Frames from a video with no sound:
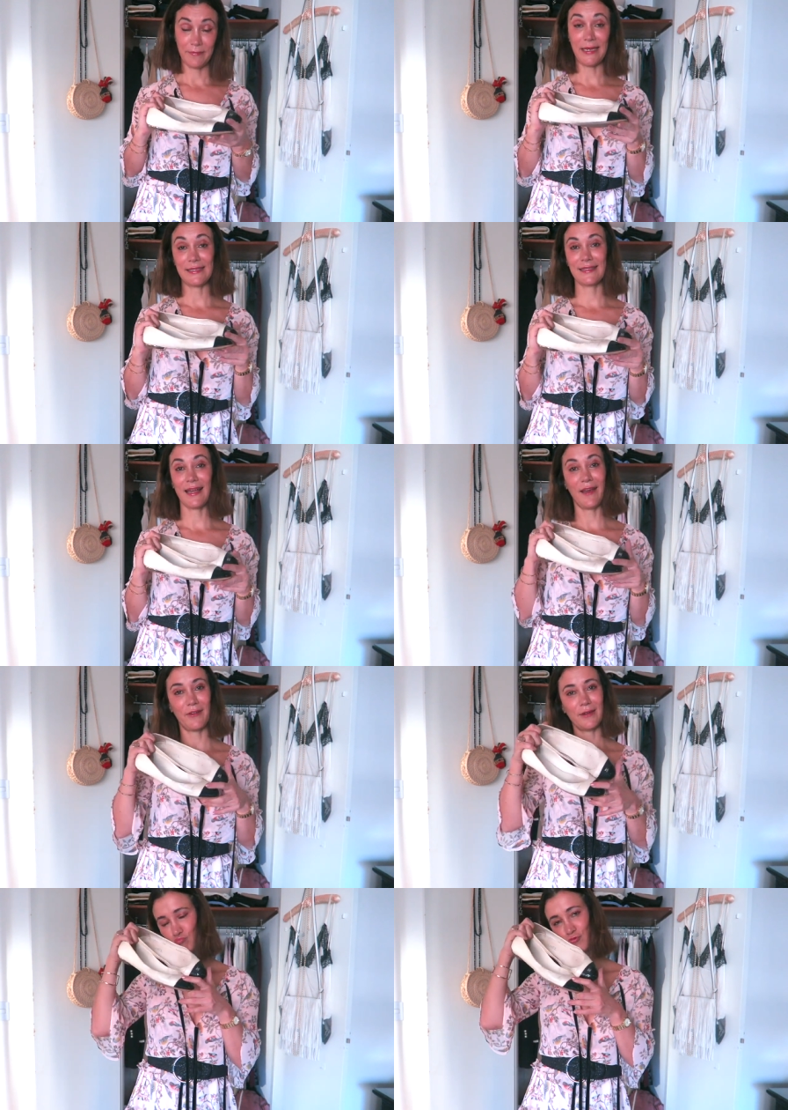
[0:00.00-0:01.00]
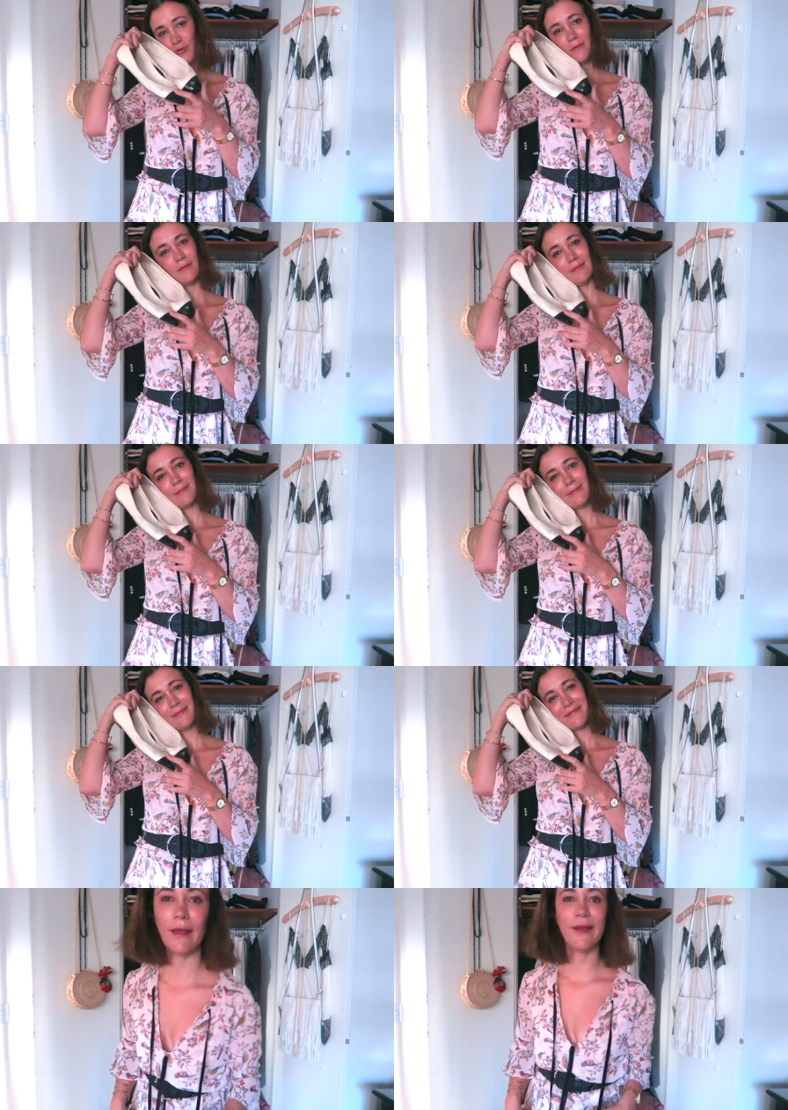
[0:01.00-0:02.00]
best ever
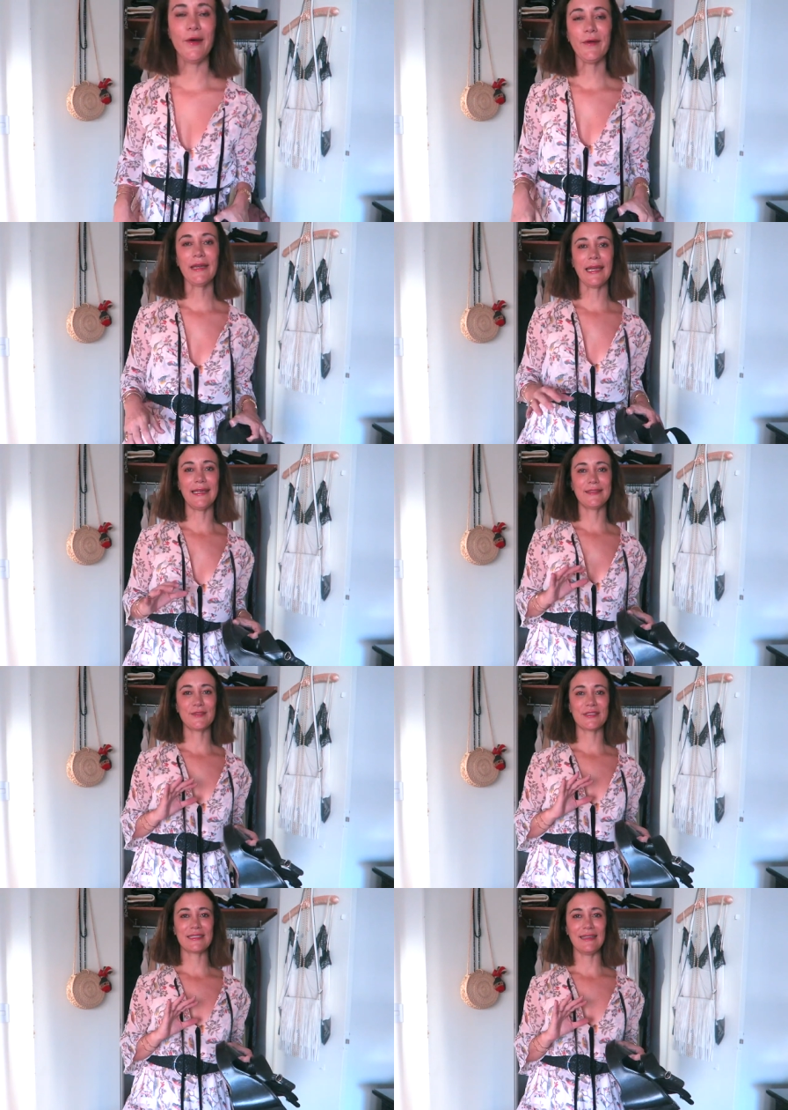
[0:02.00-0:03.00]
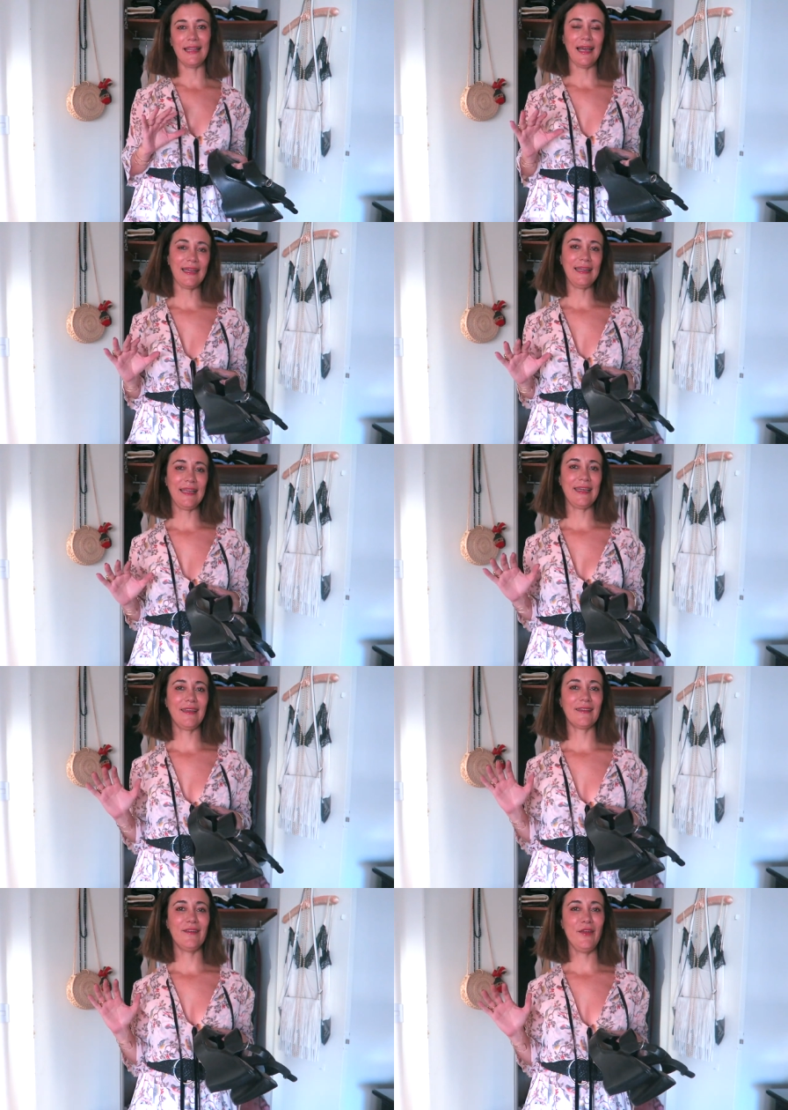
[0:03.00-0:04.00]
going into
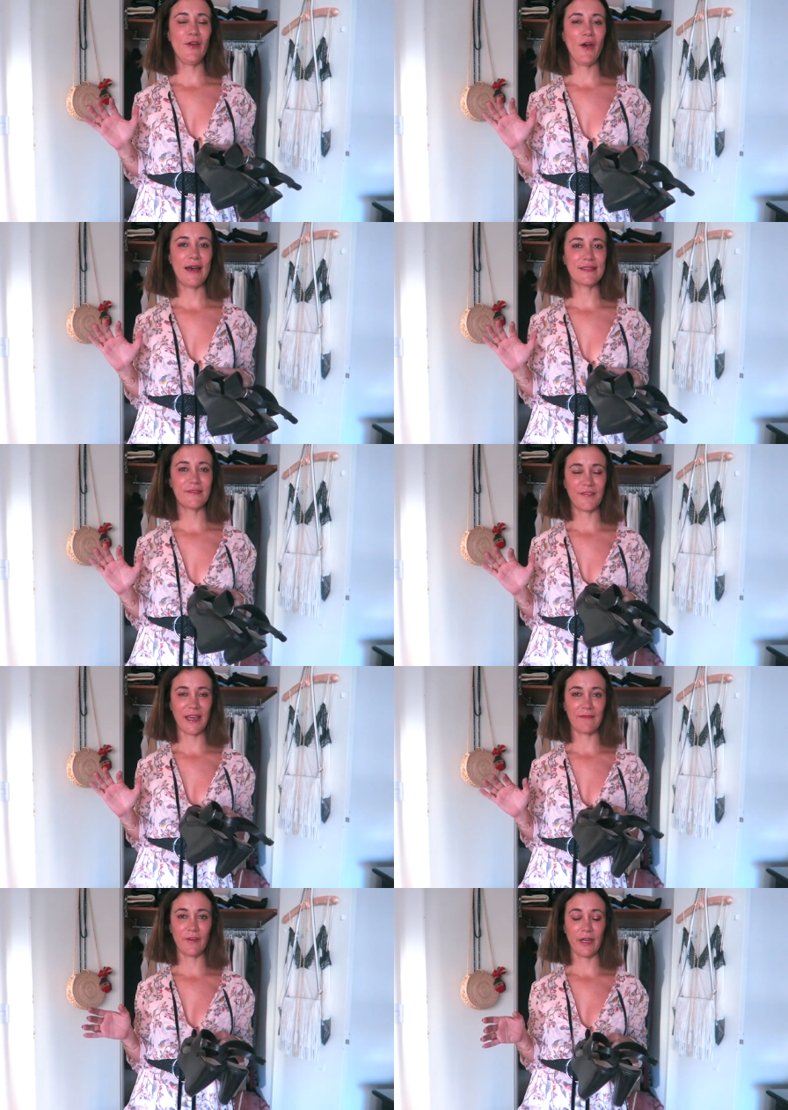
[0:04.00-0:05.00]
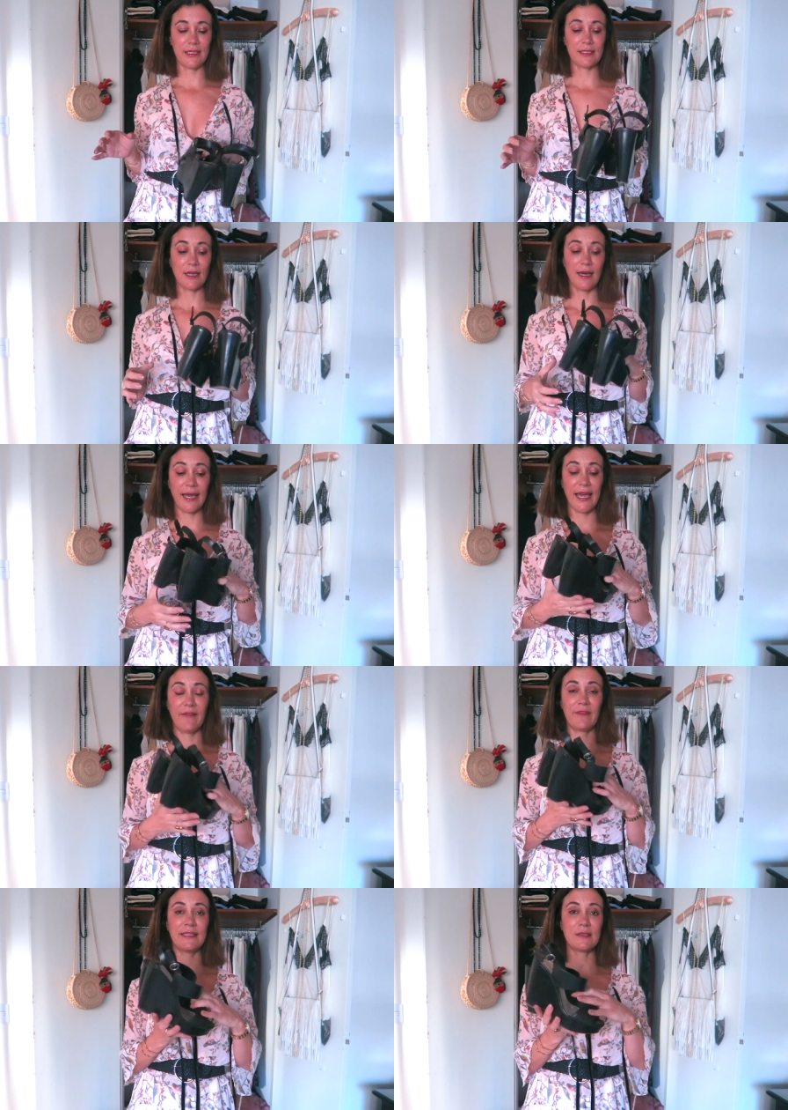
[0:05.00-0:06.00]
slightly not as favorite I
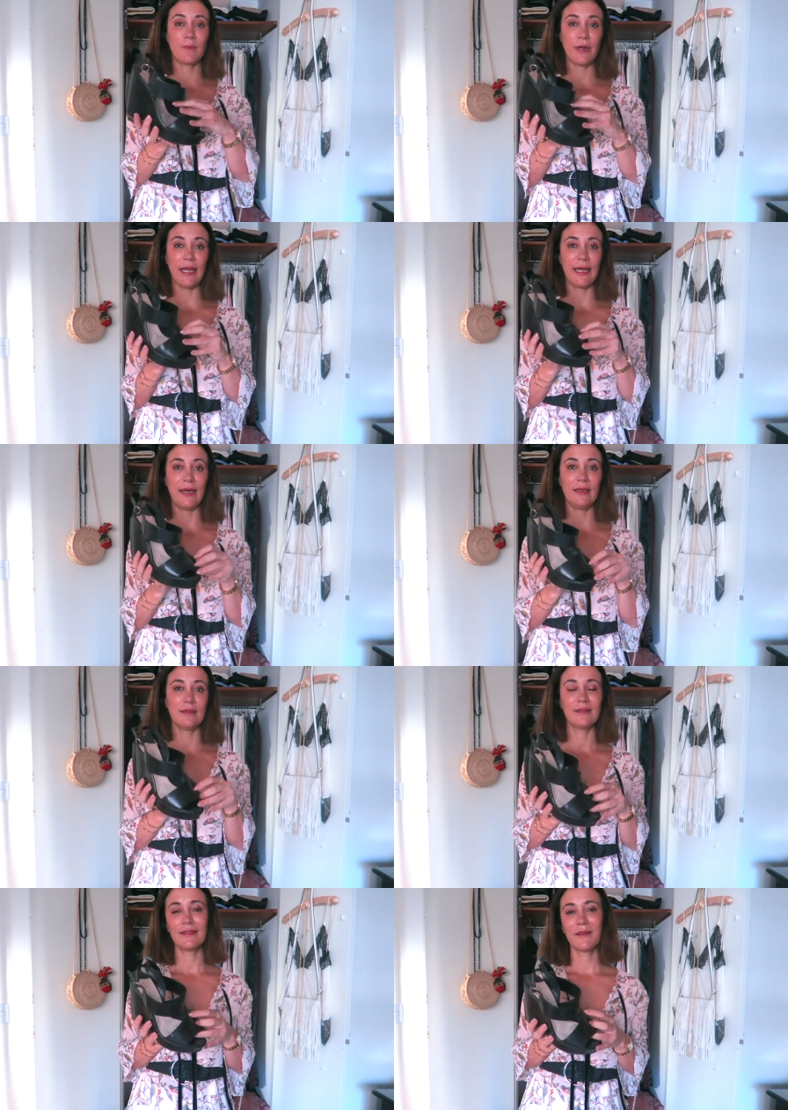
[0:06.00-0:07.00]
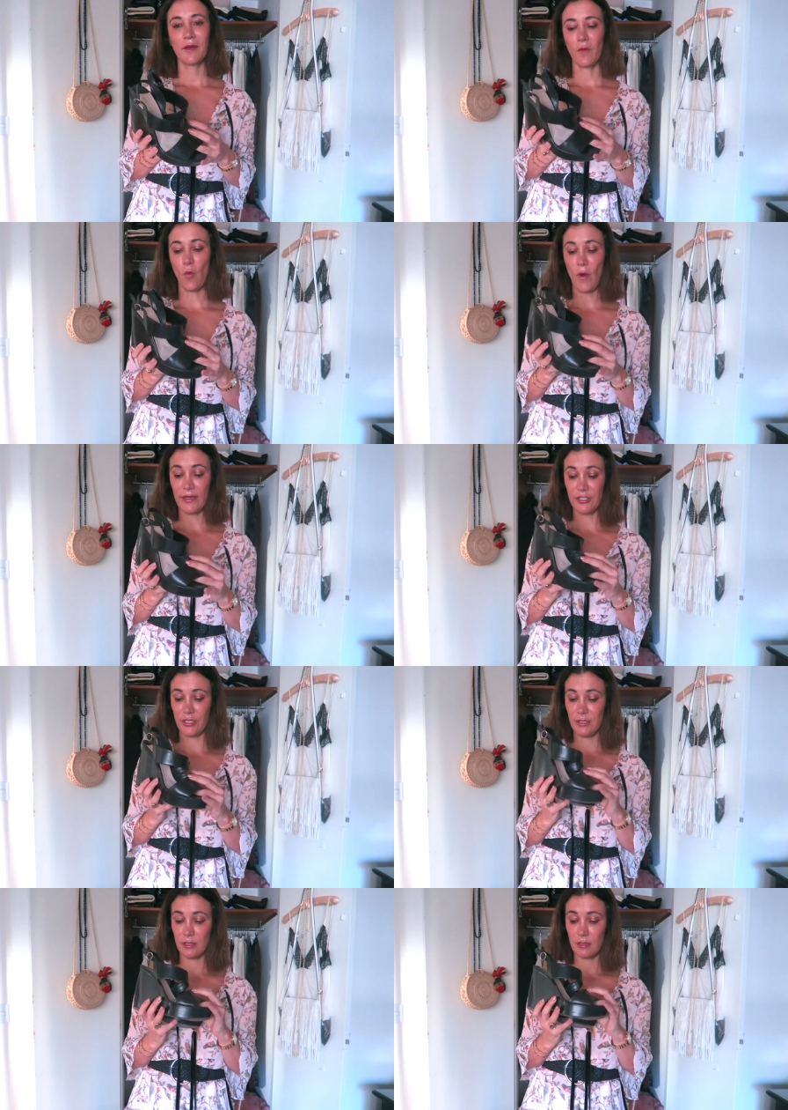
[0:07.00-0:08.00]
have this Prada
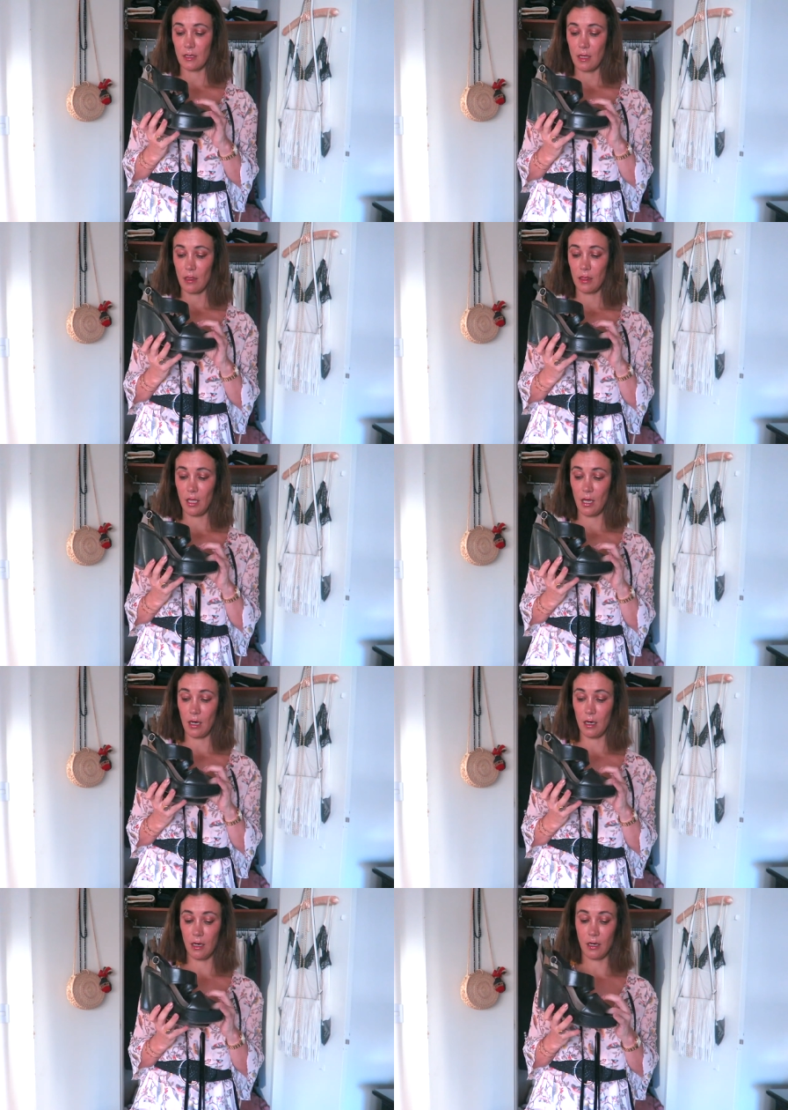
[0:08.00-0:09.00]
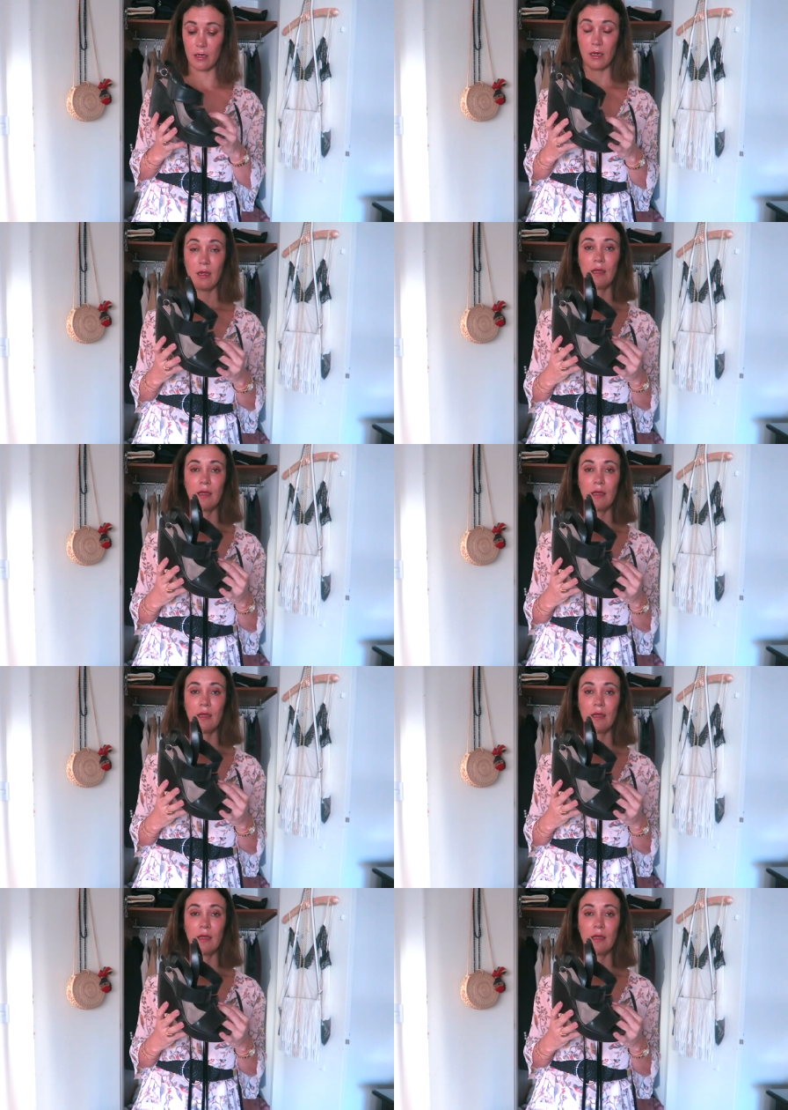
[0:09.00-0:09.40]
wedges they are